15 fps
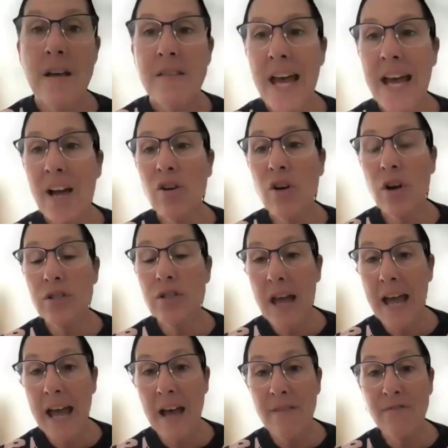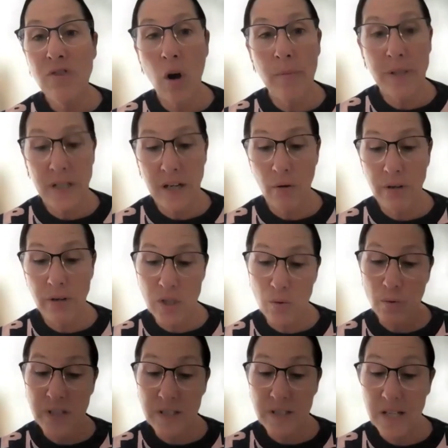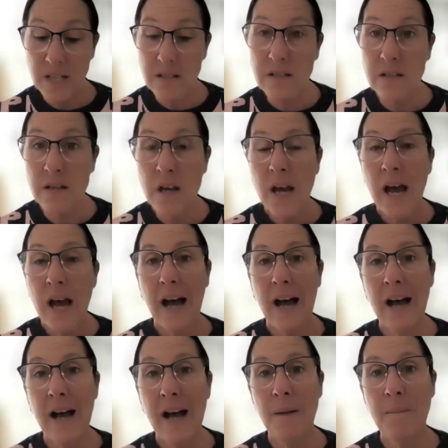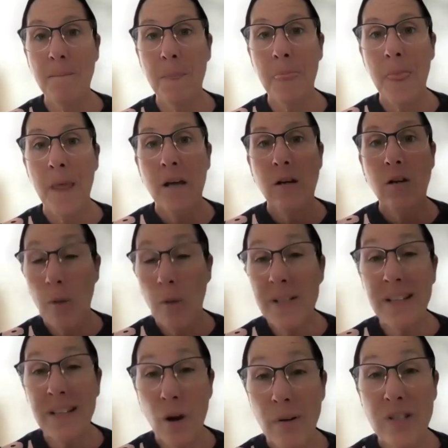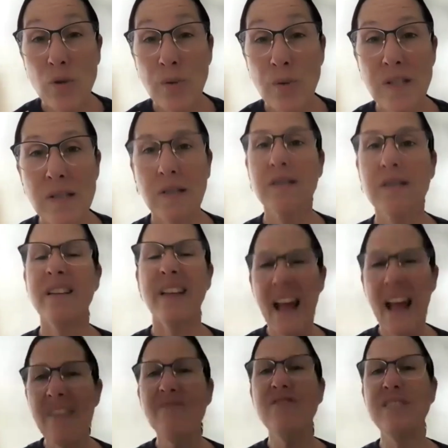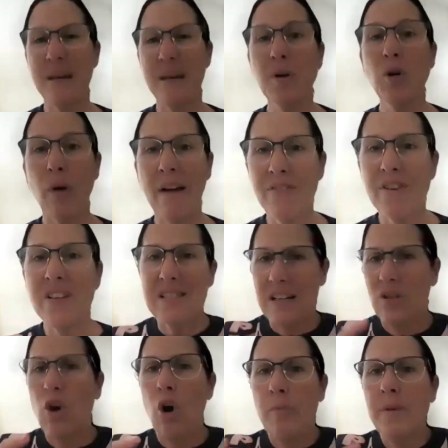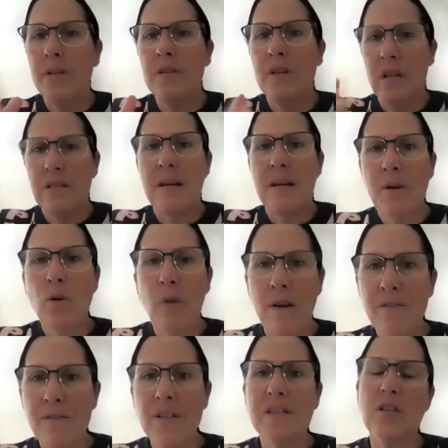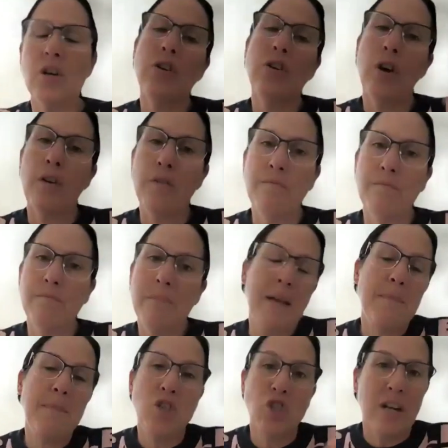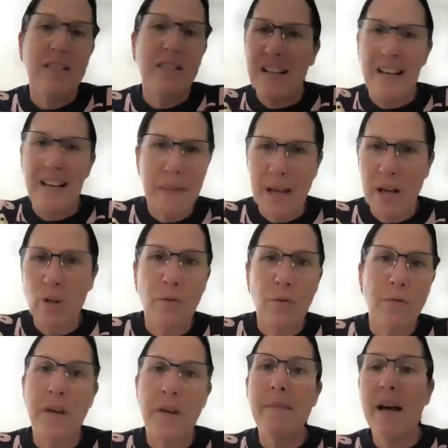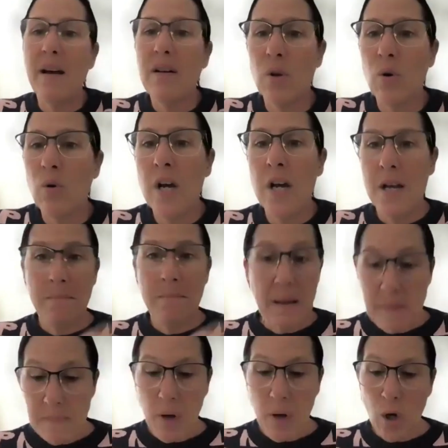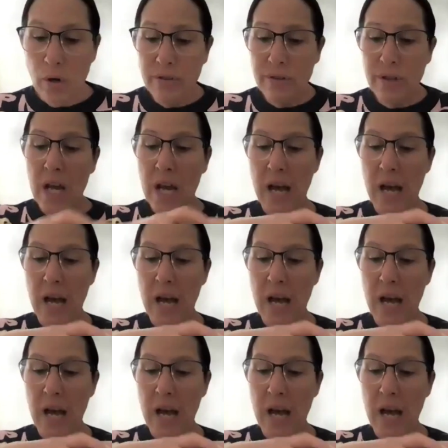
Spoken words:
They are going to have common characteristics. So they'll have demographics, like common demographics. So, maybe gender, like male or female, or maybe both.